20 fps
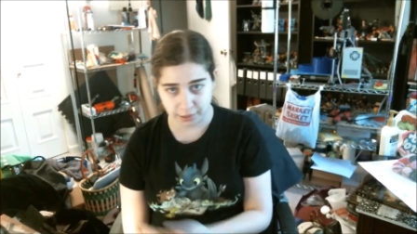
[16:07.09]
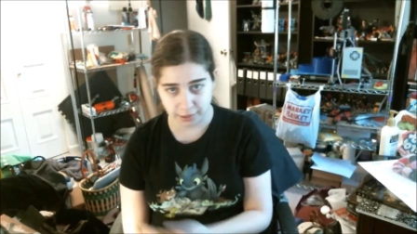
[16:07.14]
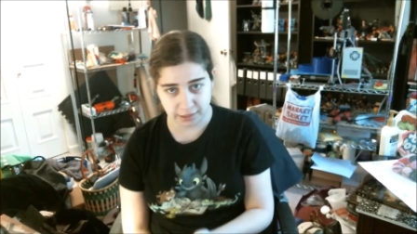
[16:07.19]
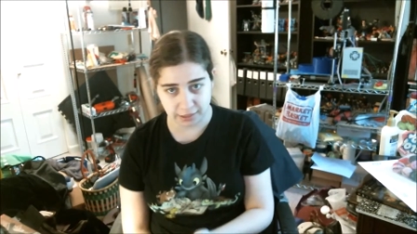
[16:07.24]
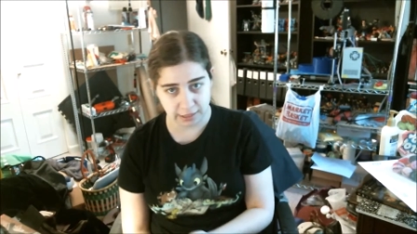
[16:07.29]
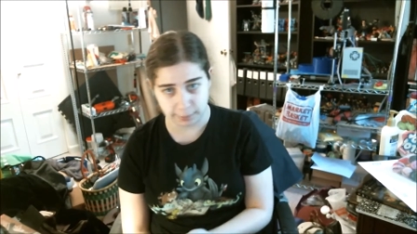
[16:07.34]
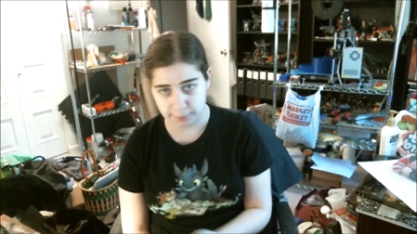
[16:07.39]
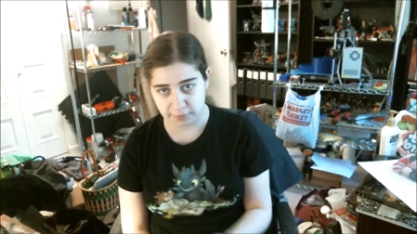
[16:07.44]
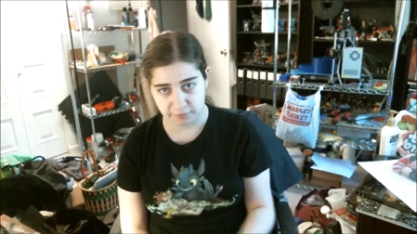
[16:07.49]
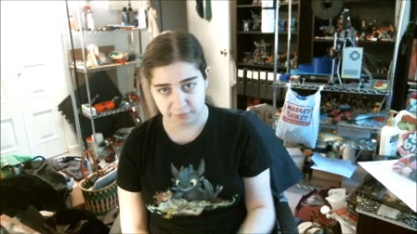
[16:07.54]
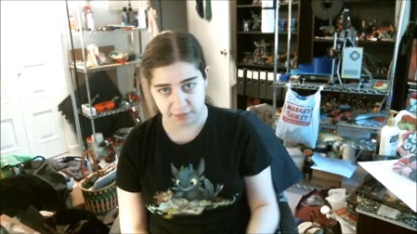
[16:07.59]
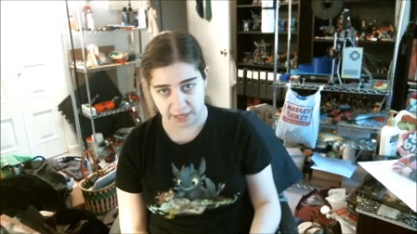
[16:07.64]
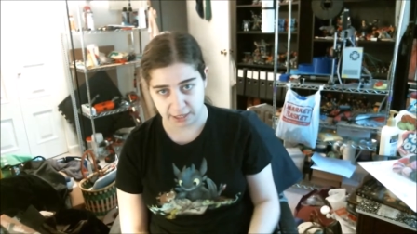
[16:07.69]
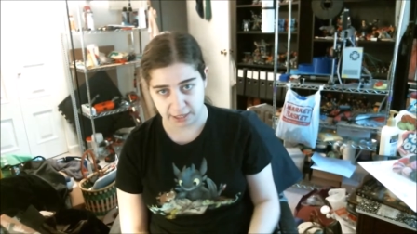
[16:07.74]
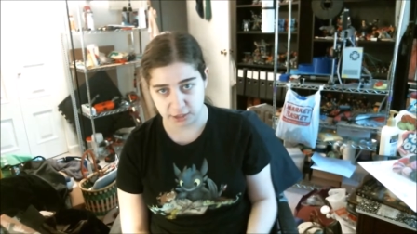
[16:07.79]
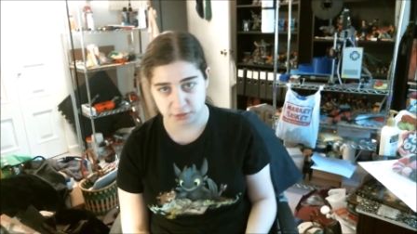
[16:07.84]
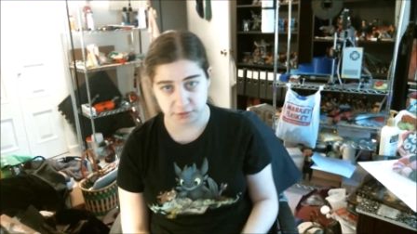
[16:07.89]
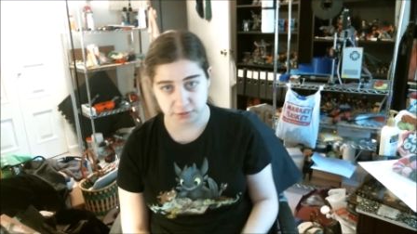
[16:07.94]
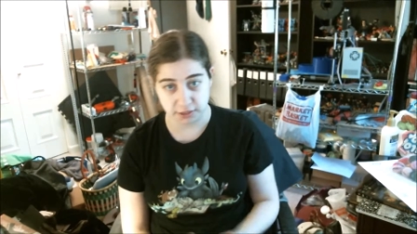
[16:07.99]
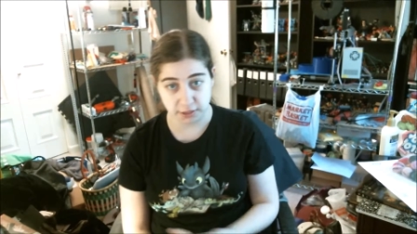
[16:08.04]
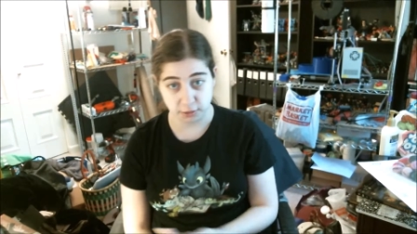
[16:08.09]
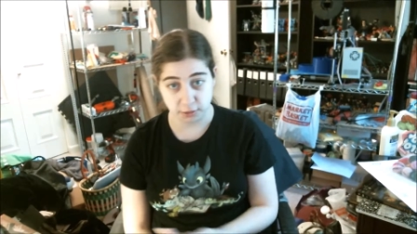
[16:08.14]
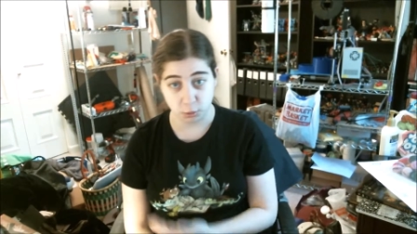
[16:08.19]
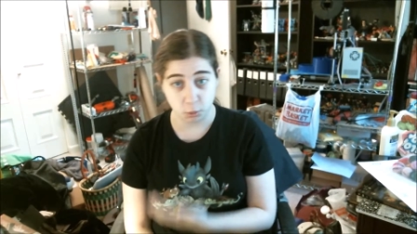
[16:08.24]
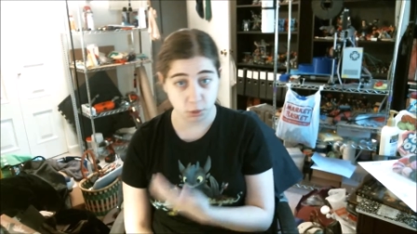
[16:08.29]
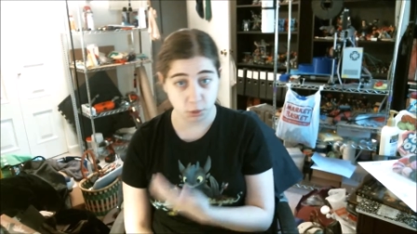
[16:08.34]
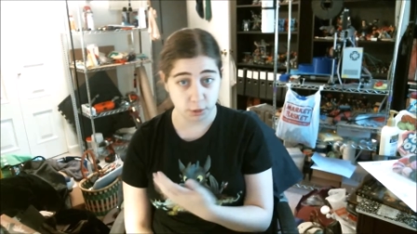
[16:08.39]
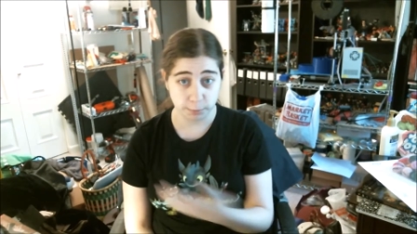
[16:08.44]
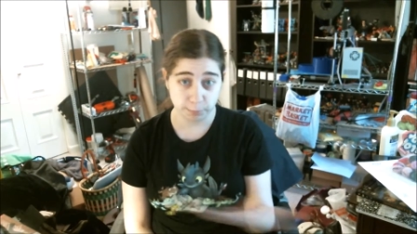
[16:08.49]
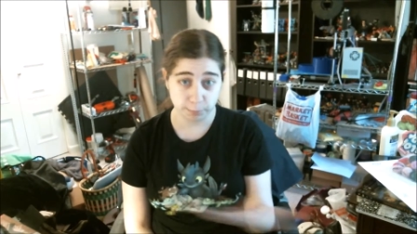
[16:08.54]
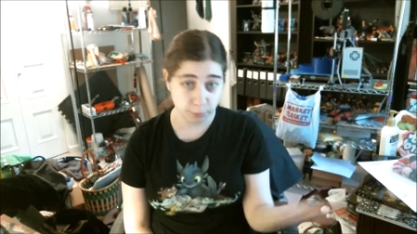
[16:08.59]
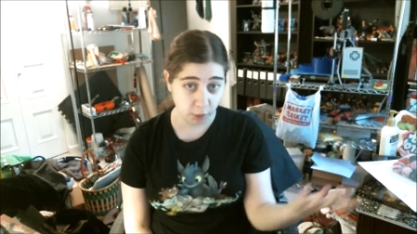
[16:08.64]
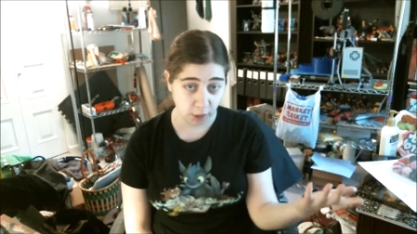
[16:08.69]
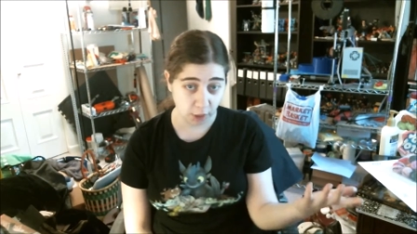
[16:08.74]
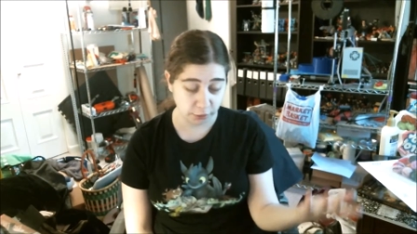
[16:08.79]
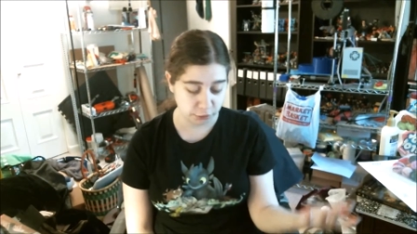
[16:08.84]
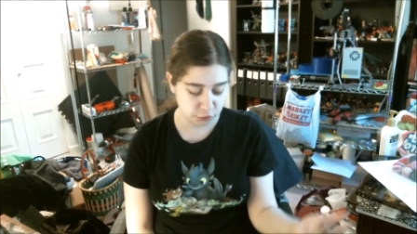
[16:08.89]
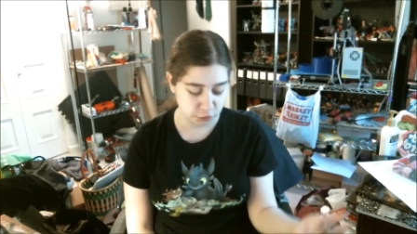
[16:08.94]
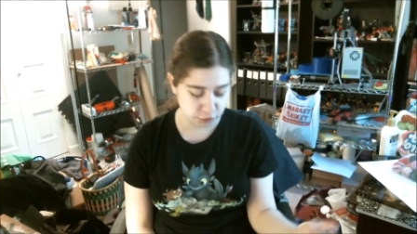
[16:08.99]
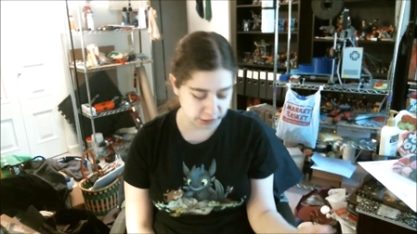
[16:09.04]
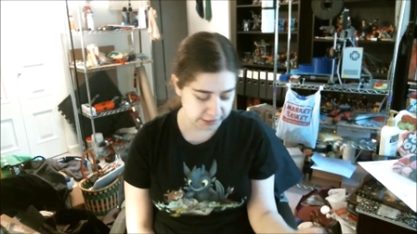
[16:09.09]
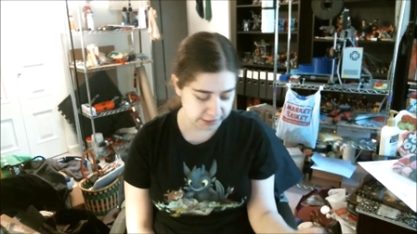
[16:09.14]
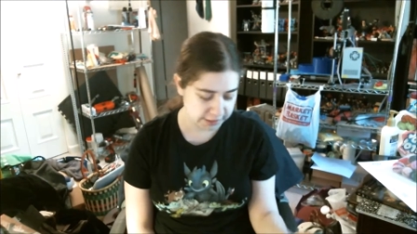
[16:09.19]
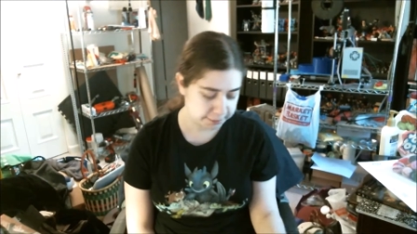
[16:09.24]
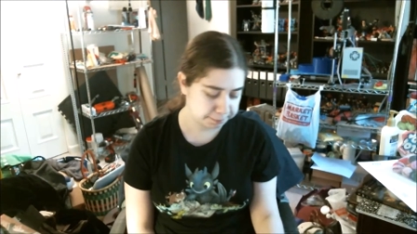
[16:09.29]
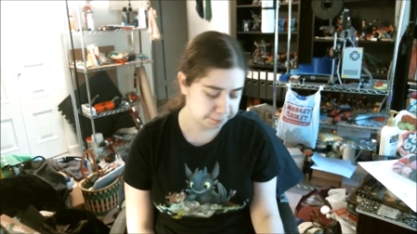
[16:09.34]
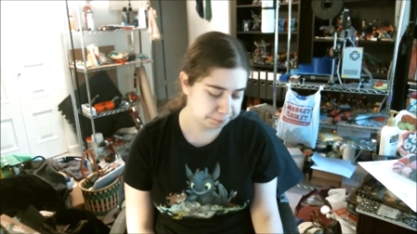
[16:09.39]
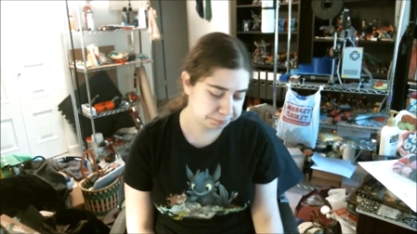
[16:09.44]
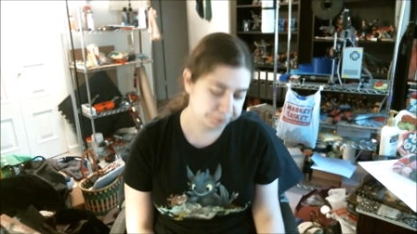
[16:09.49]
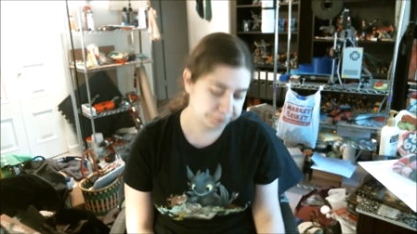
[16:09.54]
ending up in a factory or on the streets.